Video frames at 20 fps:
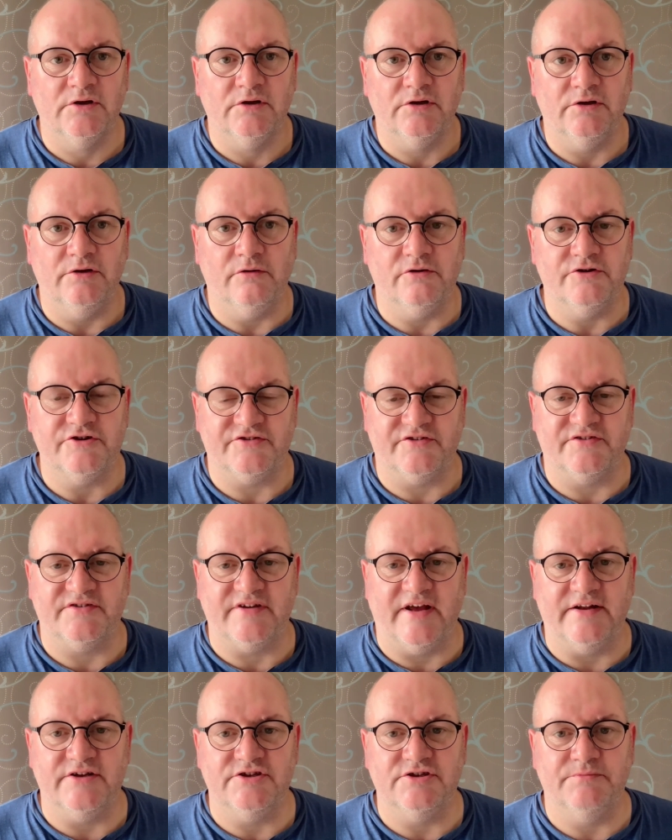You can just
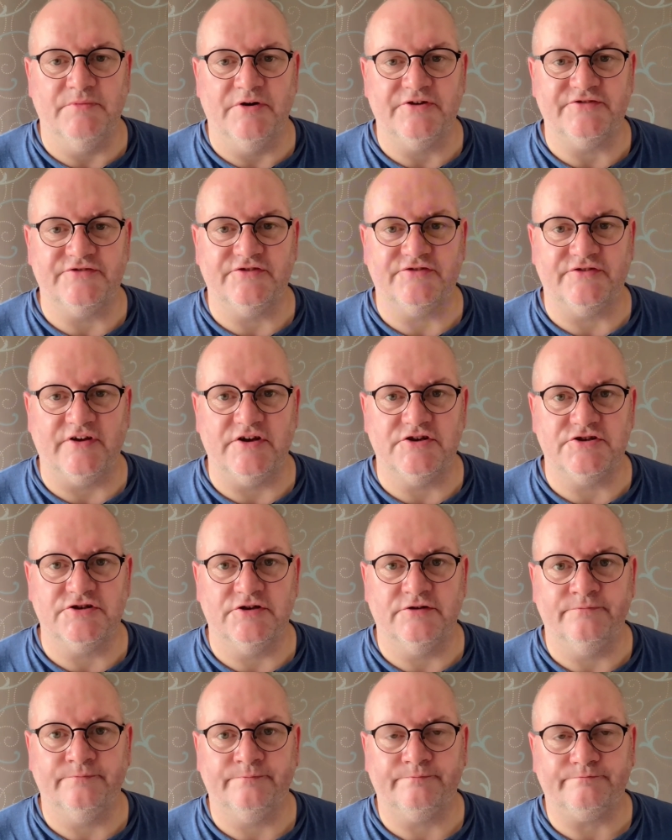attend your muster
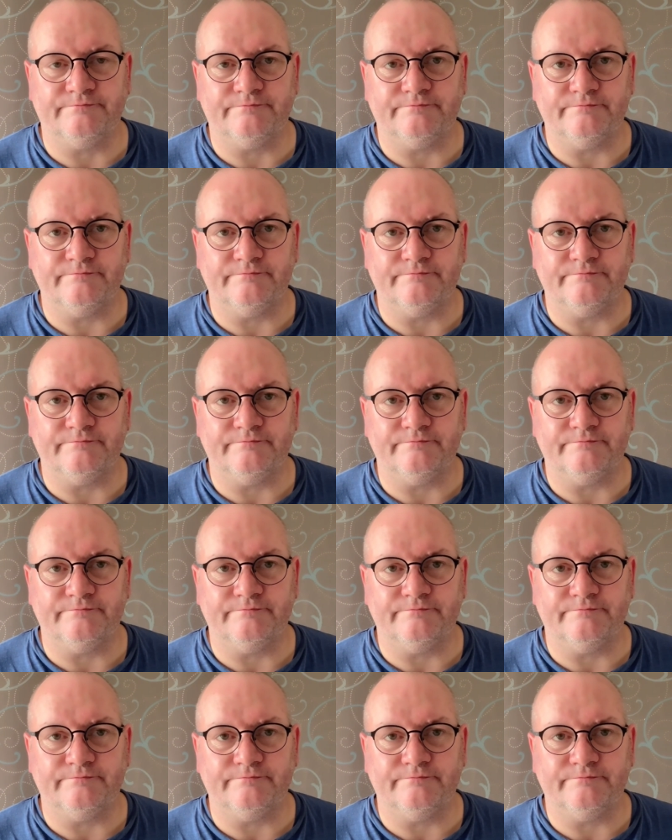station,